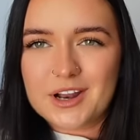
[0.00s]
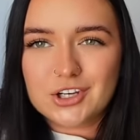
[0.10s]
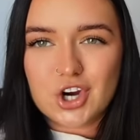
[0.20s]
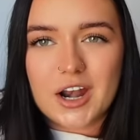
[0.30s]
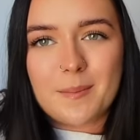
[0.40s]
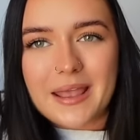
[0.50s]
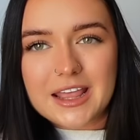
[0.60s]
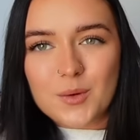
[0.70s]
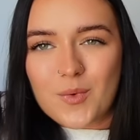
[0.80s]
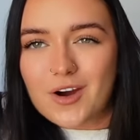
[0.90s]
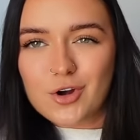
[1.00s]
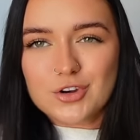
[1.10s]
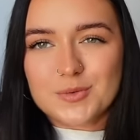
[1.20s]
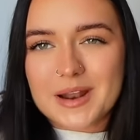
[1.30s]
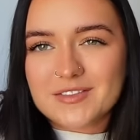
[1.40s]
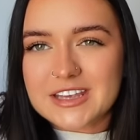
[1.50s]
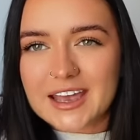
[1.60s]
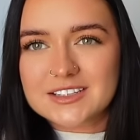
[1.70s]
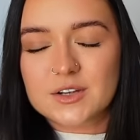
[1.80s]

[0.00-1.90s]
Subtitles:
like trying to make him wear a condom and have sex.